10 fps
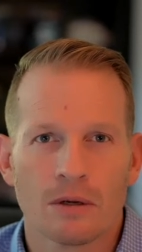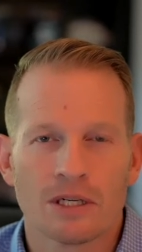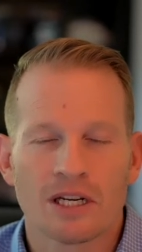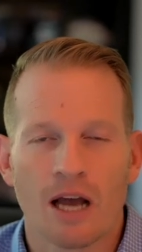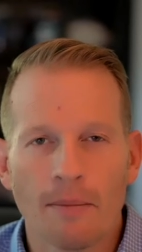
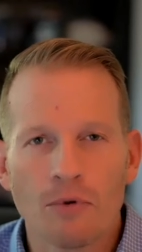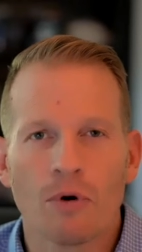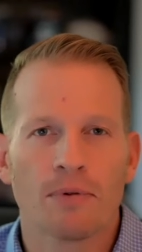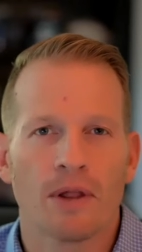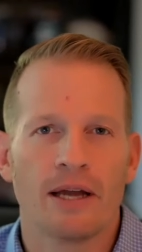To come to
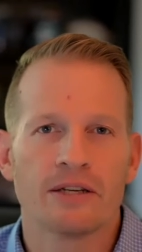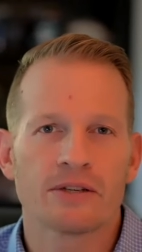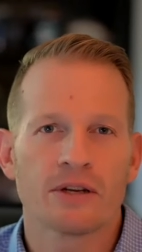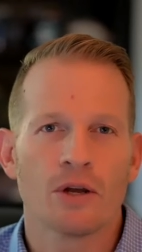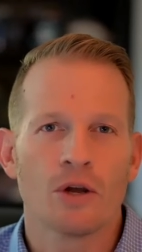a
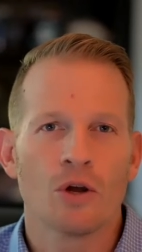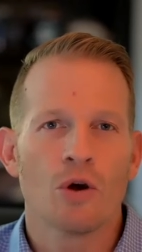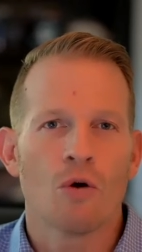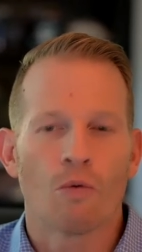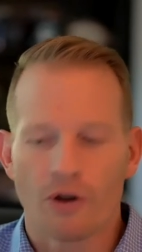place
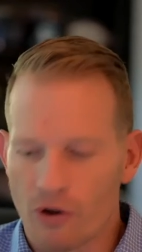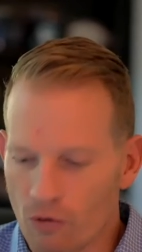where you